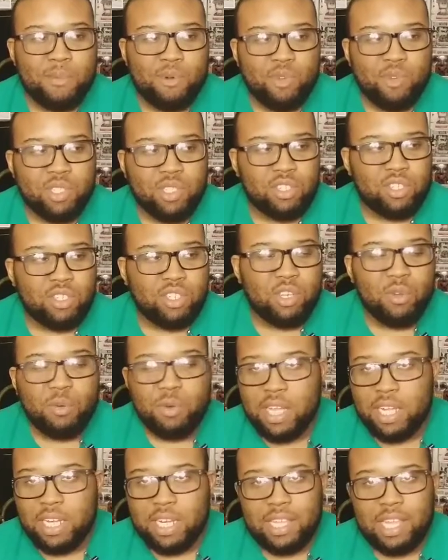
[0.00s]
was to shoot
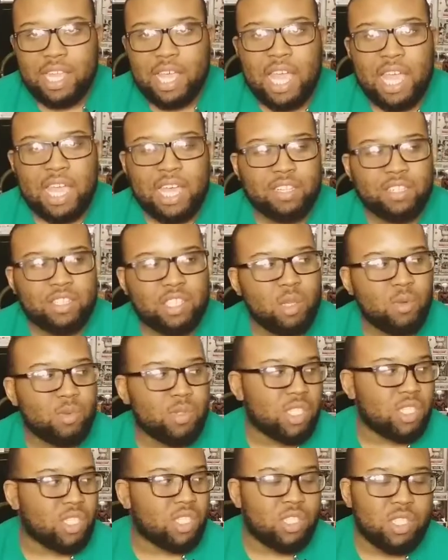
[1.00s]
anything, and she was
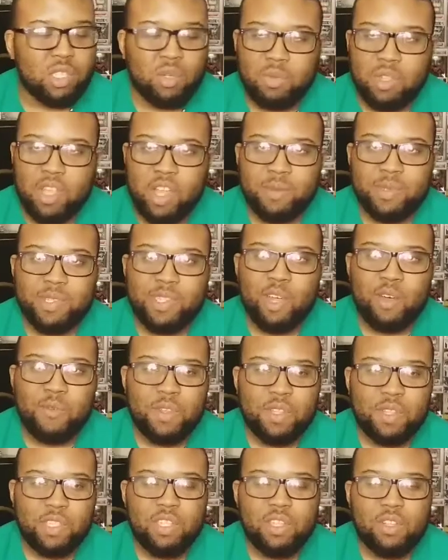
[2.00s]
just shooting up stuff
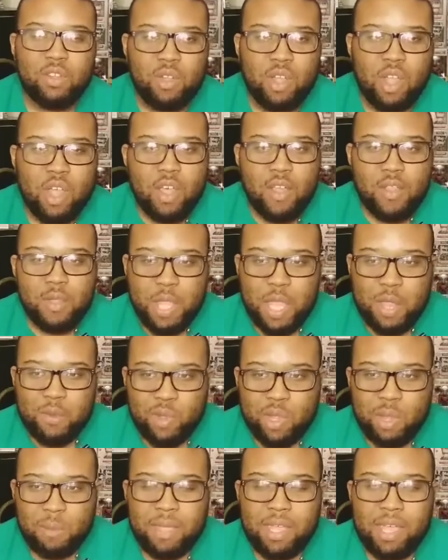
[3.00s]
until they
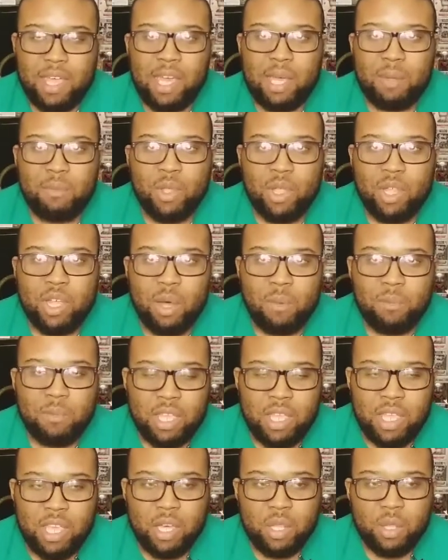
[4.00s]
really became to come
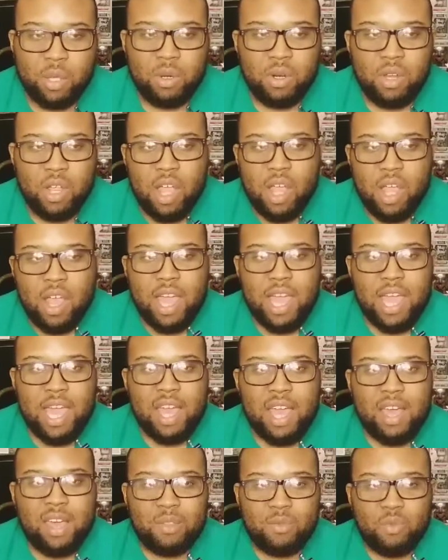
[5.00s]
together.
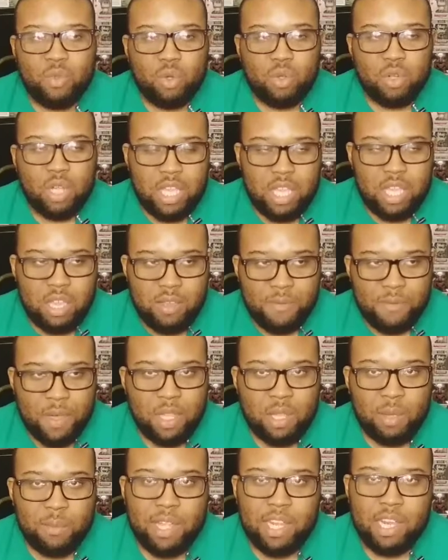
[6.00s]
And Eve ended
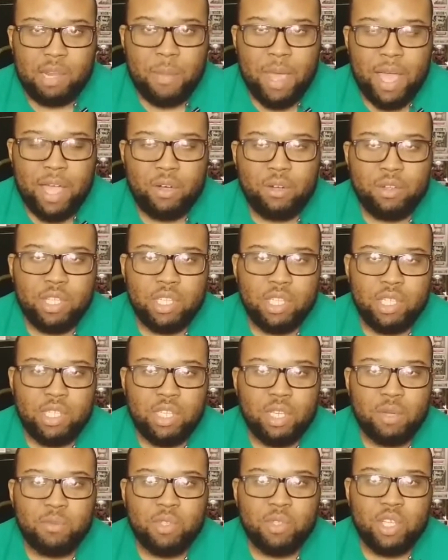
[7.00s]
up getting back on the
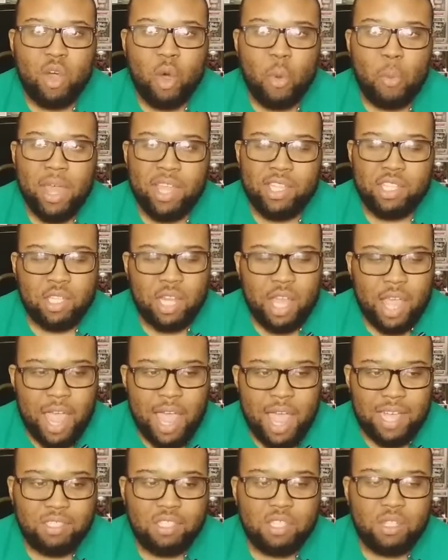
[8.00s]
ship to go back to the
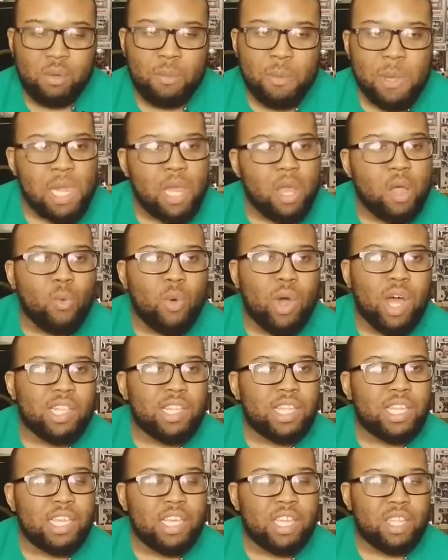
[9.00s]
Axiom.
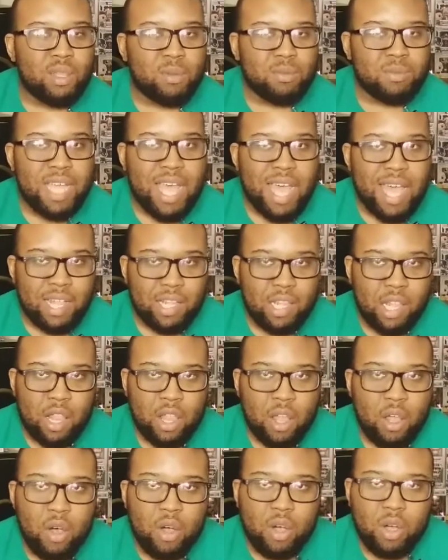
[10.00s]
Wally ended up tagging
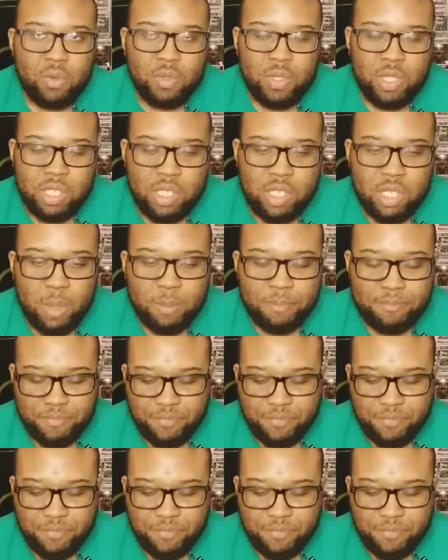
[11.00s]
along on the ship,